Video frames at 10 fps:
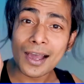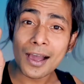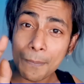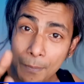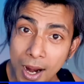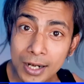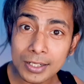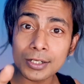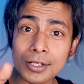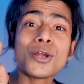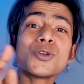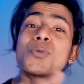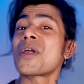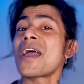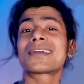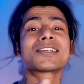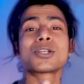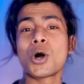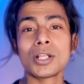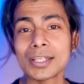a partner to practice
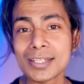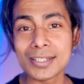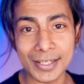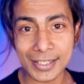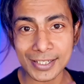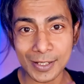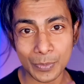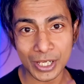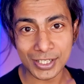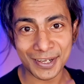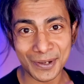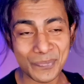all these things in the basic.